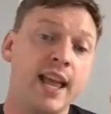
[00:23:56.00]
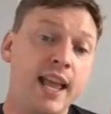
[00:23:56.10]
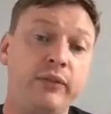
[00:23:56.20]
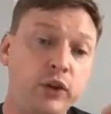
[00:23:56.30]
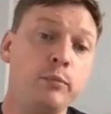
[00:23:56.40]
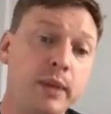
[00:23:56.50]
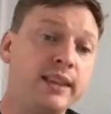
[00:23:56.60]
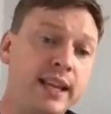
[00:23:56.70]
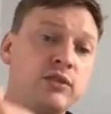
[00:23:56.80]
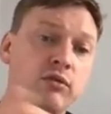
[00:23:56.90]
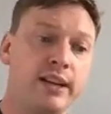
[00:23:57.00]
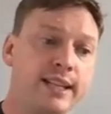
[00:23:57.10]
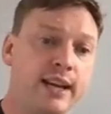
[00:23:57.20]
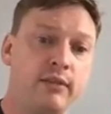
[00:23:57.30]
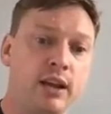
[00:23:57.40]
if you meet these
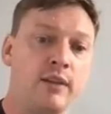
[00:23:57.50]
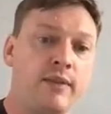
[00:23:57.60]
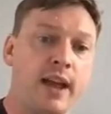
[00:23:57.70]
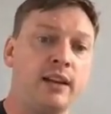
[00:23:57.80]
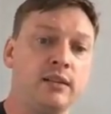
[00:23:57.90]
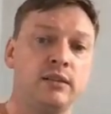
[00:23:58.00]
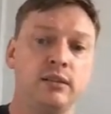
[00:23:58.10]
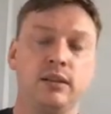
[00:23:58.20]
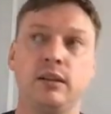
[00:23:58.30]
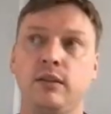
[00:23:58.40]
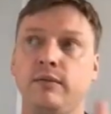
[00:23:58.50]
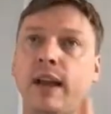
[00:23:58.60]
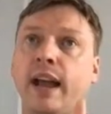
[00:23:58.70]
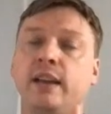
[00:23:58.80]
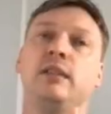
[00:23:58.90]
criteria,
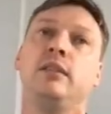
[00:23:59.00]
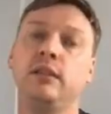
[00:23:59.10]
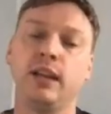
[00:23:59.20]
then